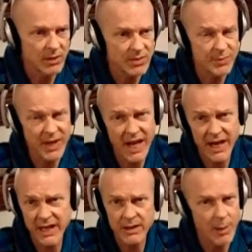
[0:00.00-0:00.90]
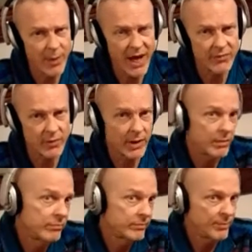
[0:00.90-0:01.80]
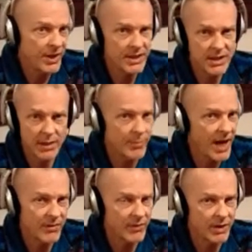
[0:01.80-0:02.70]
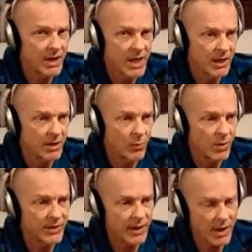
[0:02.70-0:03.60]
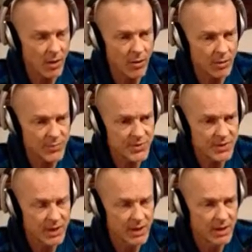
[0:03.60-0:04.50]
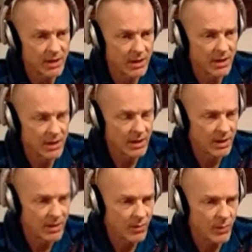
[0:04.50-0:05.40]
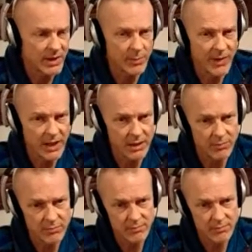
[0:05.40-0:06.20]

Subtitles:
Spaghetti, bad for you. Pizza, bad for you. You don't want the carbs with the meat.